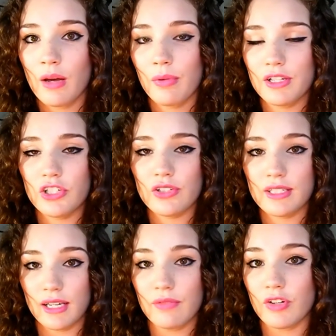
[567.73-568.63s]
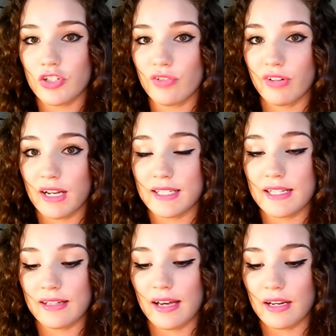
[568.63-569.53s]
Plus your skin rejuvenates
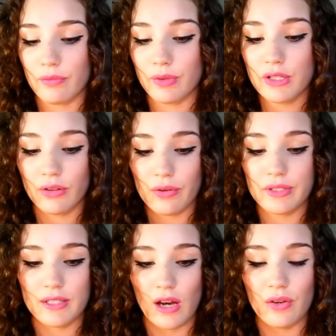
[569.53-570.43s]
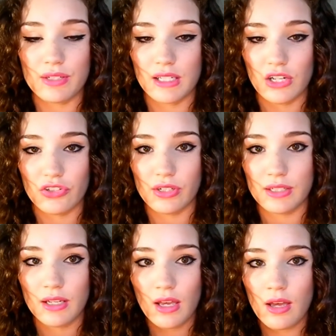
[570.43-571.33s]
at night. It regrows cells and it
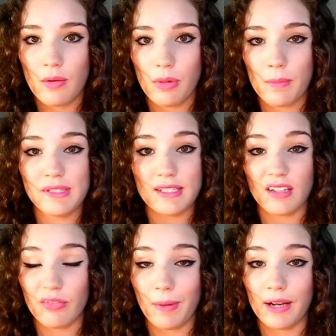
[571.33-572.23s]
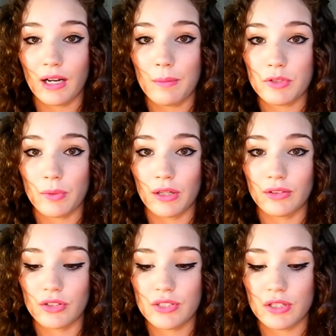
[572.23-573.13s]
just plumps itself back up to where it
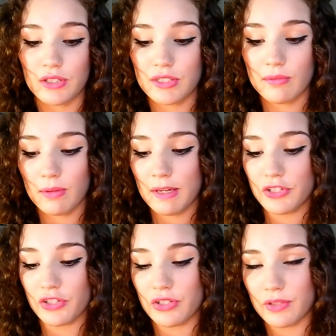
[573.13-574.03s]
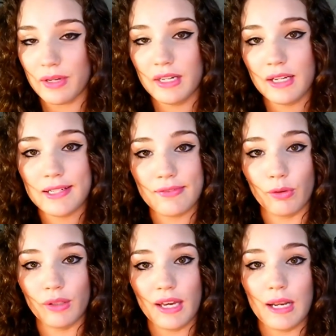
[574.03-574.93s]
looks good. So you want to make sure you do any
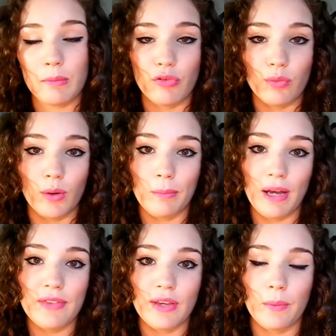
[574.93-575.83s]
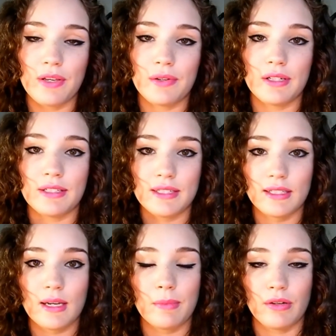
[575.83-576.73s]
exfoliating before bed. That way you can
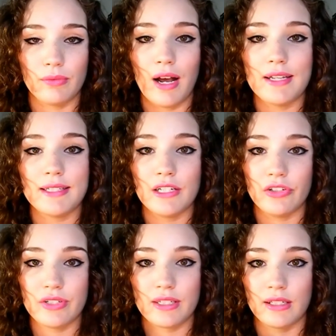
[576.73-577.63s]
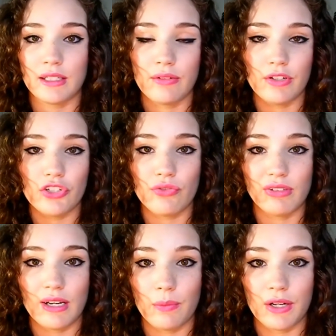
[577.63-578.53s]
sleep and rest and your skin can
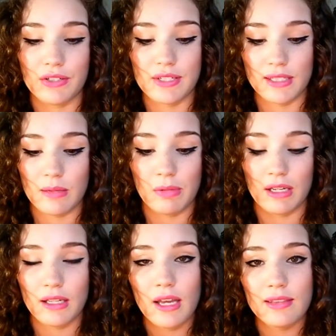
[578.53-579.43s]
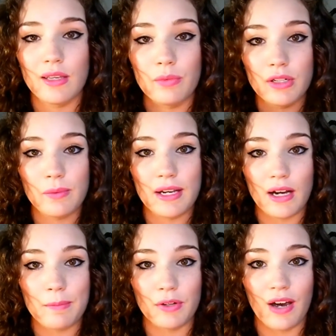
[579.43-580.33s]
rejuvenate while you're sleeping. Then when you wake
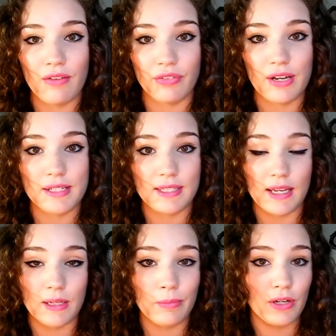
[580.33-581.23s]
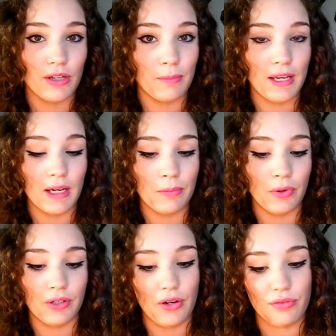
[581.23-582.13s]
up, you'll have great skin and put your makeup
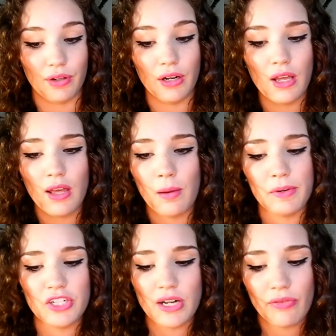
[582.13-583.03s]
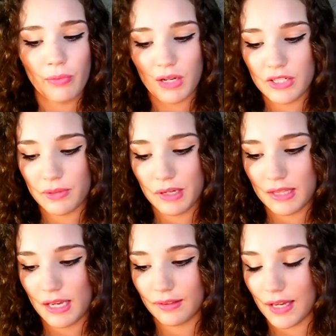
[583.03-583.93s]
on over. But you never want to do
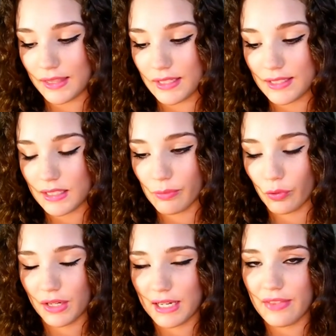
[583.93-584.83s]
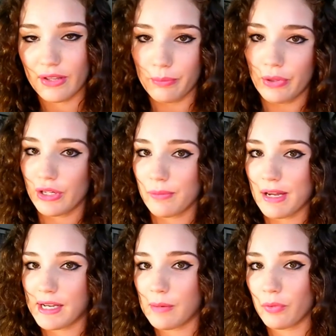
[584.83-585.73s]
anything like this in the morning and then put your
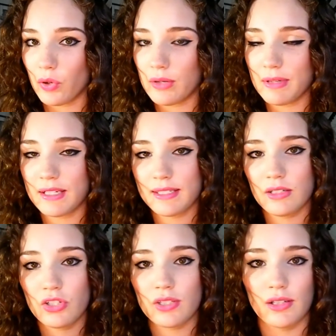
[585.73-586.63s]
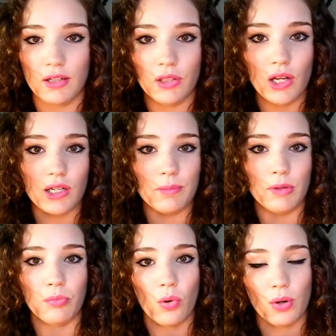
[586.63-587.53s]
makeup on because that's just going to clog up
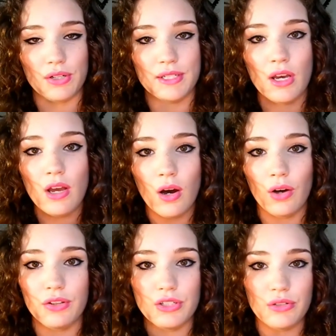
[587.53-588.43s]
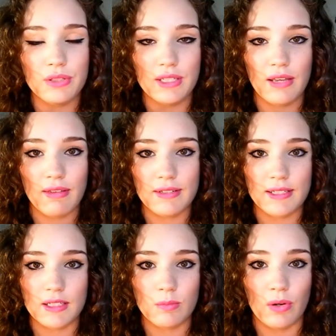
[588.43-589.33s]
your pores on the new skin
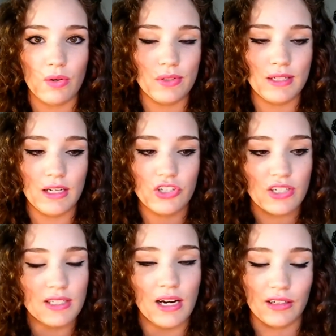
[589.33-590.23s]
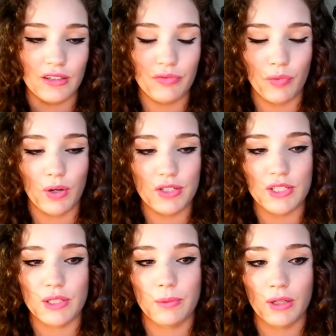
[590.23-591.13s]
that's exposed and it's just not good for it.
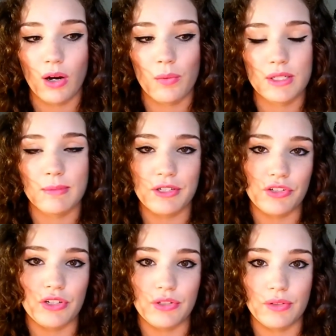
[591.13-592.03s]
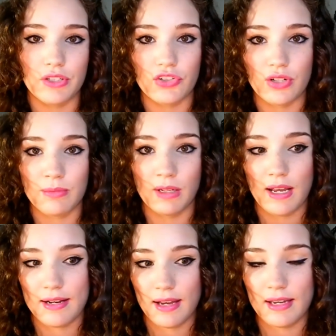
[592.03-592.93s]
So you want to always make sure you do this treatment
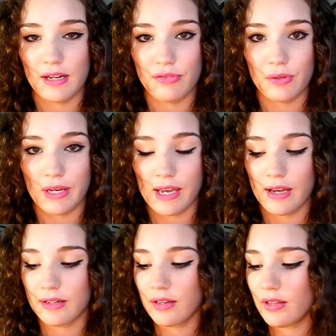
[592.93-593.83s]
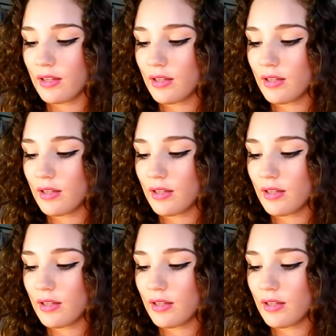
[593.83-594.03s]
at night if you can